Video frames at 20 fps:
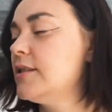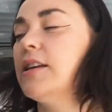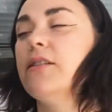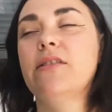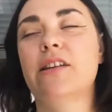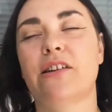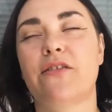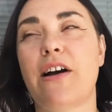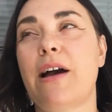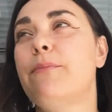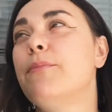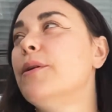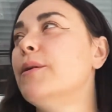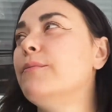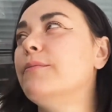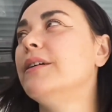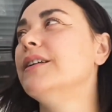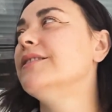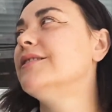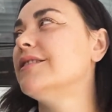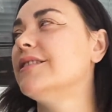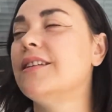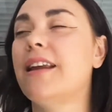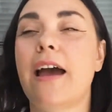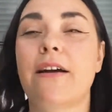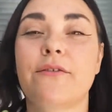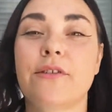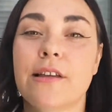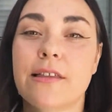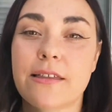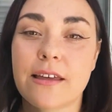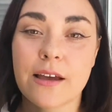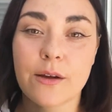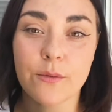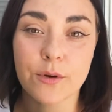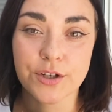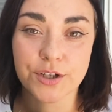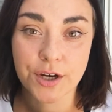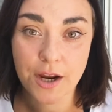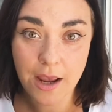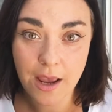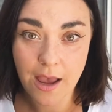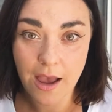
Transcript: even if I put mint in everything, which